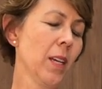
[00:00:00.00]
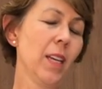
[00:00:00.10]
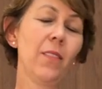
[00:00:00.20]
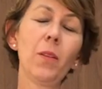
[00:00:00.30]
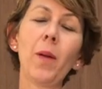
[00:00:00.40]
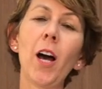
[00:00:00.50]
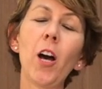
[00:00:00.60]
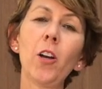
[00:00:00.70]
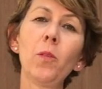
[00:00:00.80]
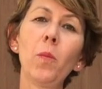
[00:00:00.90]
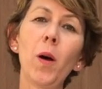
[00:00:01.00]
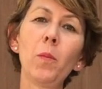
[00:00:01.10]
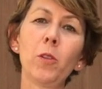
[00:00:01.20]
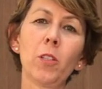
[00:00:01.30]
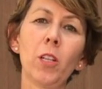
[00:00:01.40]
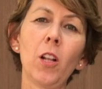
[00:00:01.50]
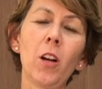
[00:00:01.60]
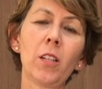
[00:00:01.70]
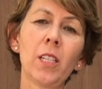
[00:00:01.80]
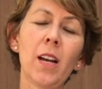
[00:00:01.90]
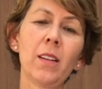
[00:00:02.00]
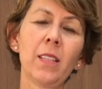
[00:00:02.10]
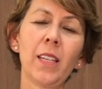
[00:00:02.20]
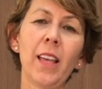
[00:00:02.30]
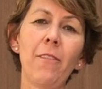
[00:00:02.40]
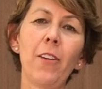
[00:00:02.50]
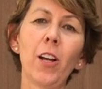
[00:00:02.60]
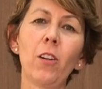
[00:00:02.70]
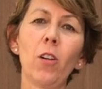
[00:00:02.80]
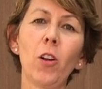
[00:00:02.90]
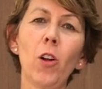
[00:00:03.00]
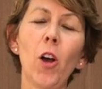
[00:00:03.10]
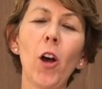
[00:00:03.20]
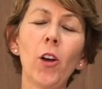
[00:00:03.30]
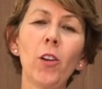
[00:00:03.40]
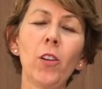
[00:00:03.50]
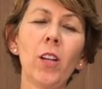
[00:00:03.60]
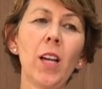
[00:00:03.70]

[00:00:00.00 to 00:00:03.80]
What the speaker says: Even my own mom, who's at lockdown in South Africa on her own,